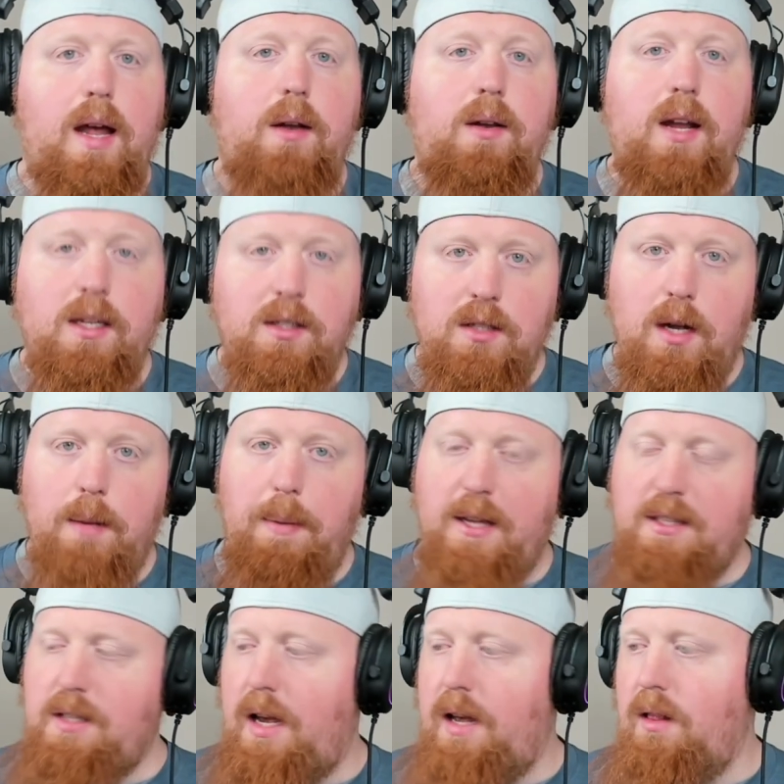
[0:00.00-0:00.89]
next up,
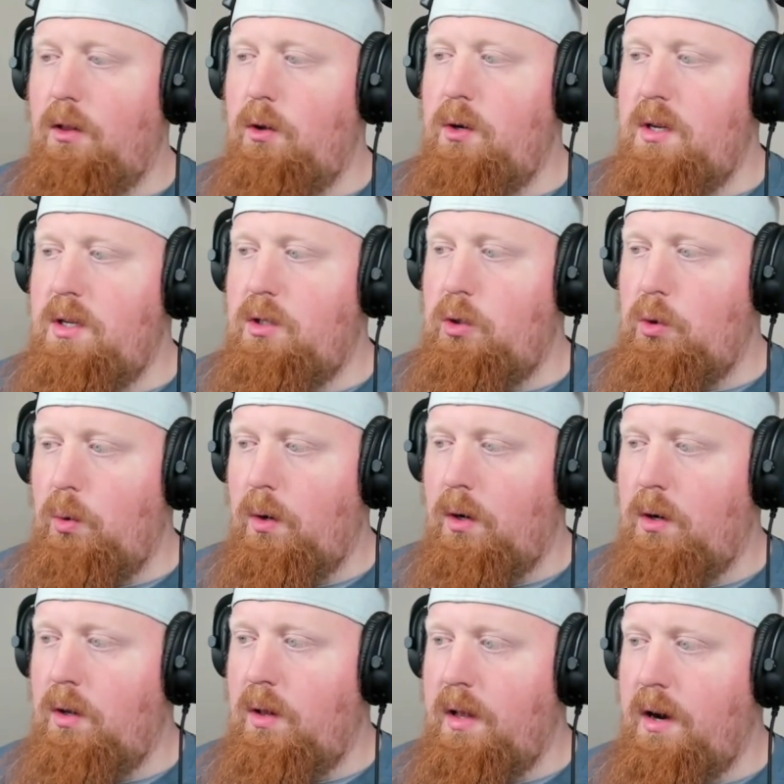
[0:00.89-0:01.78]
as I alluded to
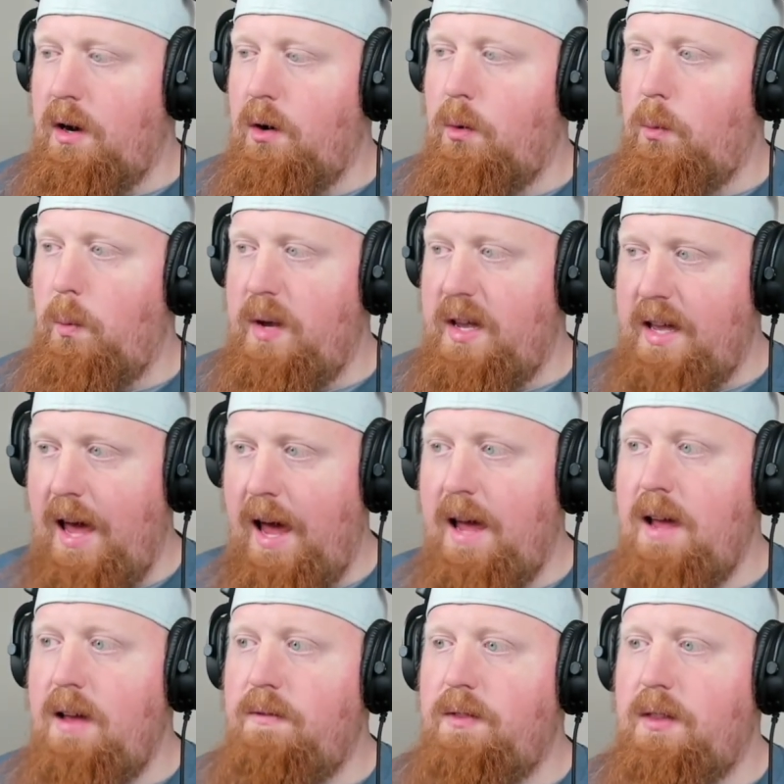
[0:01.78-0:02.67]
earlier, we
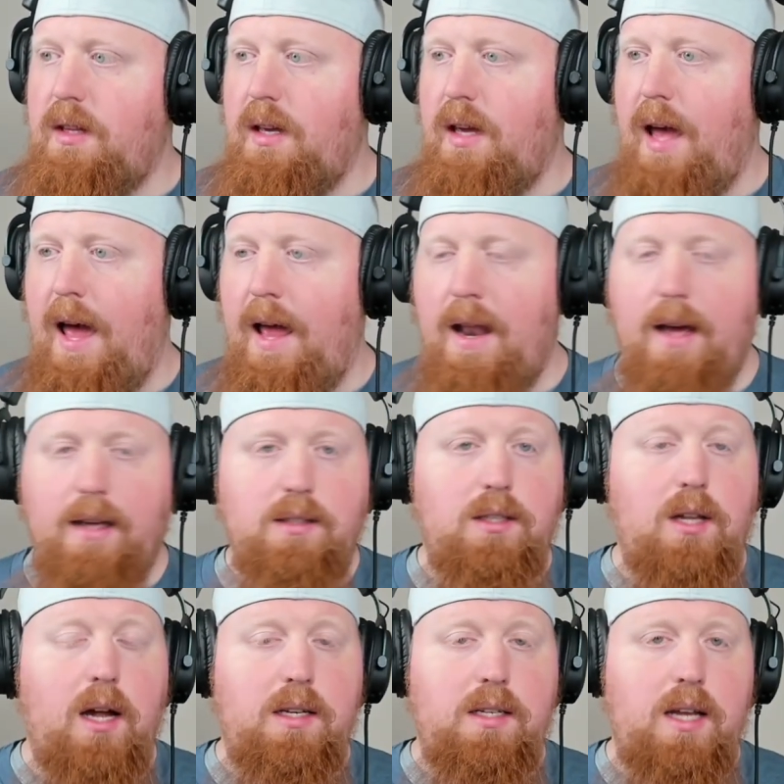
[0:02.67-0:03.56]
gave the
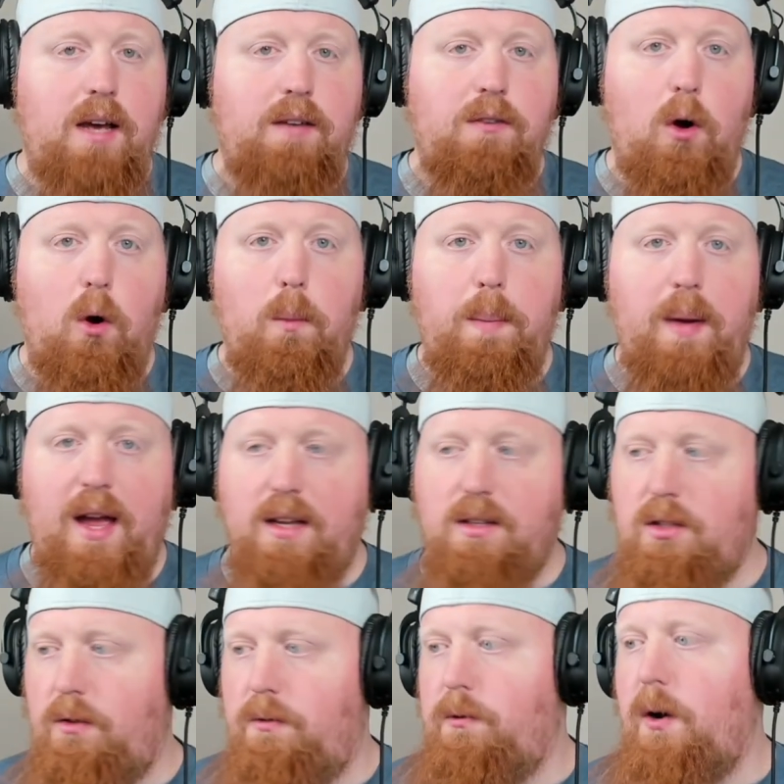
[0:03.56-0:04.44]
nx.dev
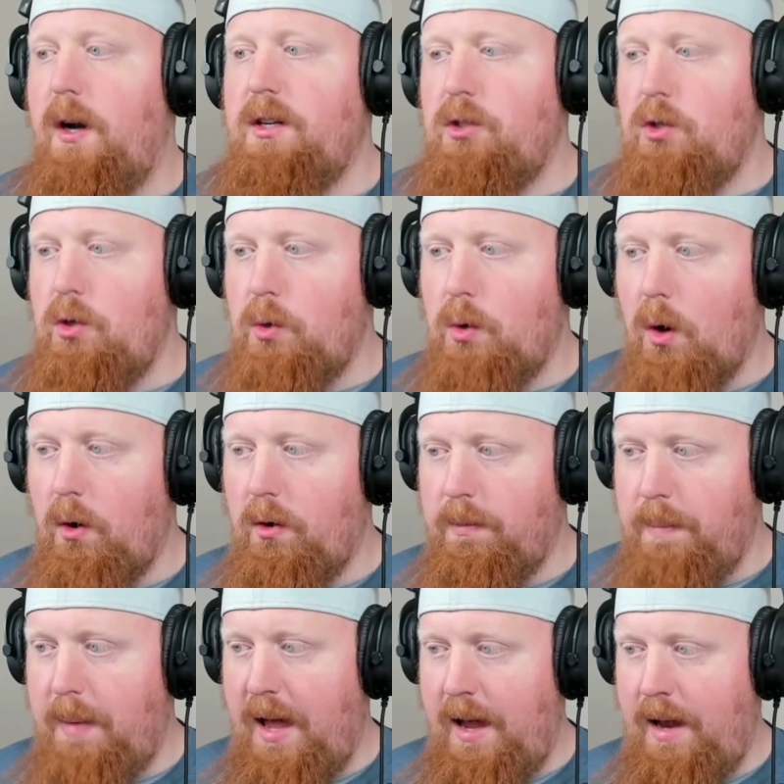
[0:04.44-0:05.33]
homepage a fresh new coat
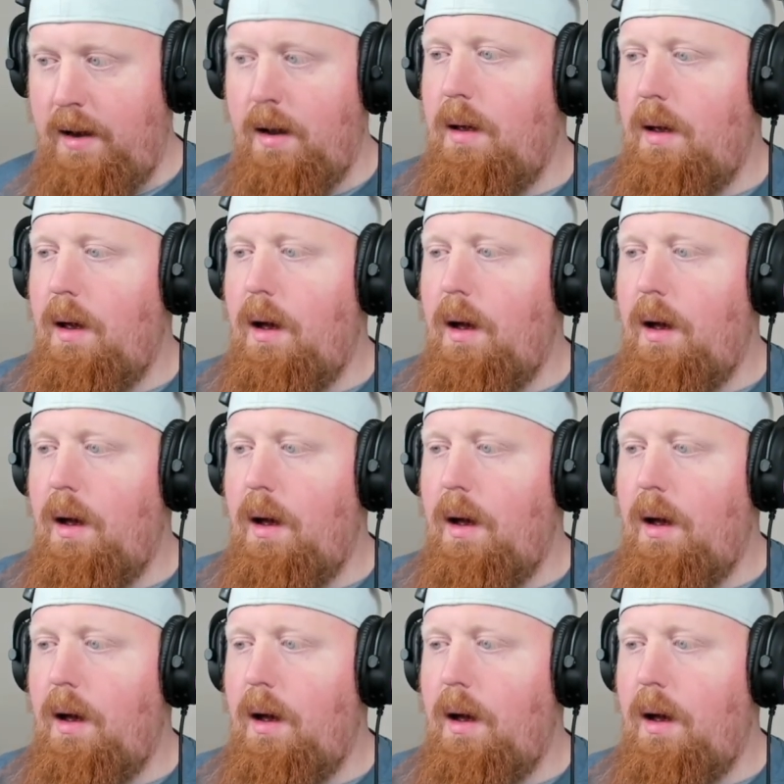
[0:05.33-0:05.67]
of paint.